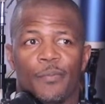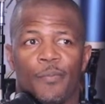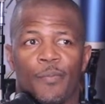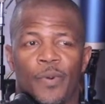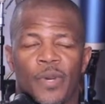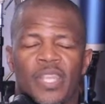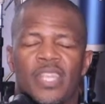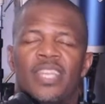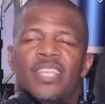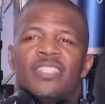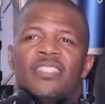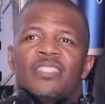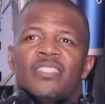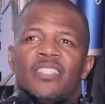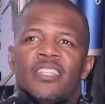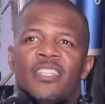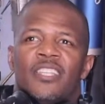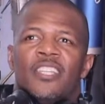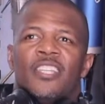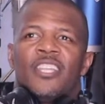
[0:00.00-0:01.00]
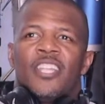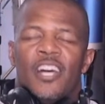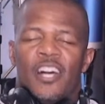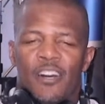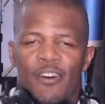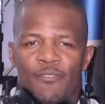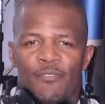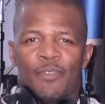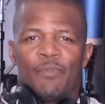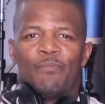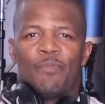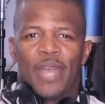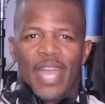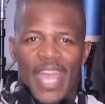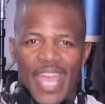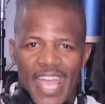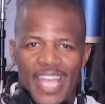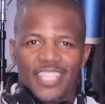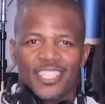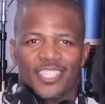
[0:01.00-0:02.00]
but it's the love and
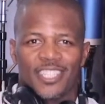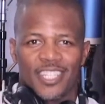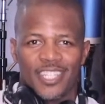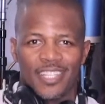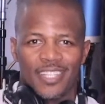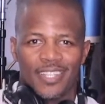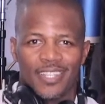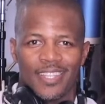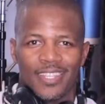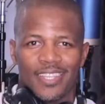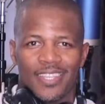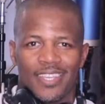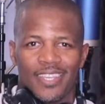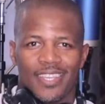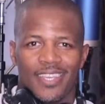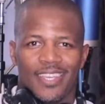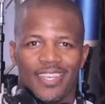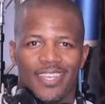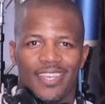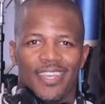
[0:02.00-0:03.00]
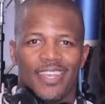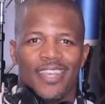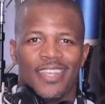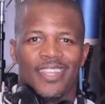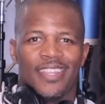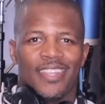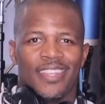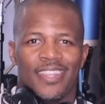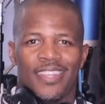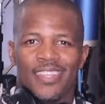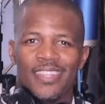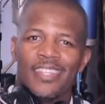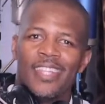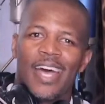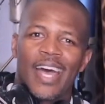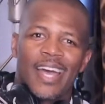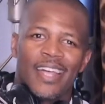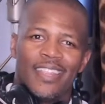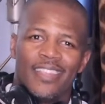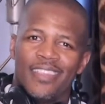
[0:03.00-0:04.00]
passion and
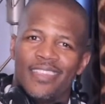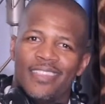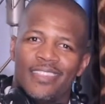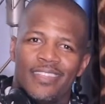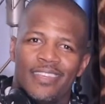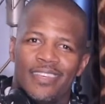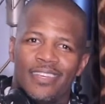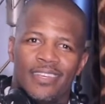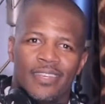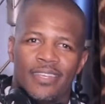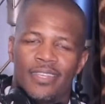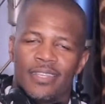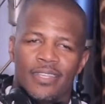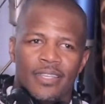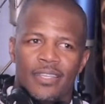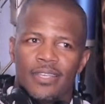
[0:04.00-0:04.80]
not the,